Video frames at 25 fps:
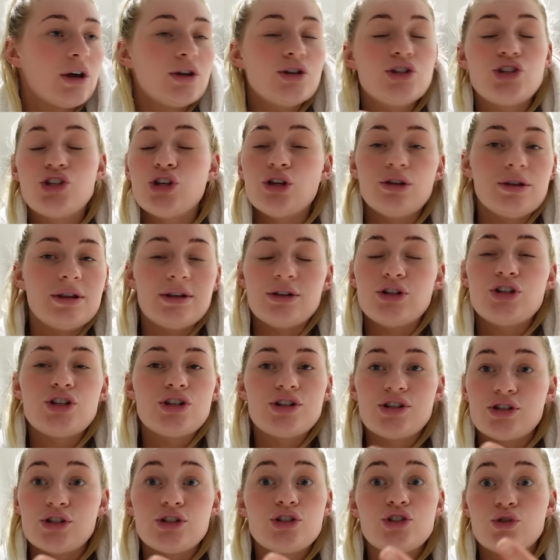
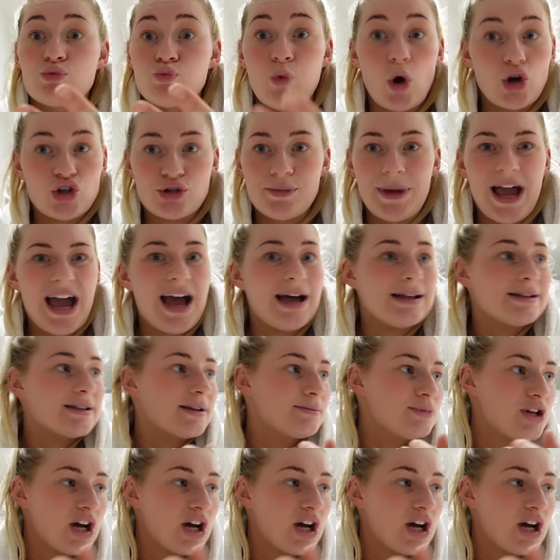just washing my hands.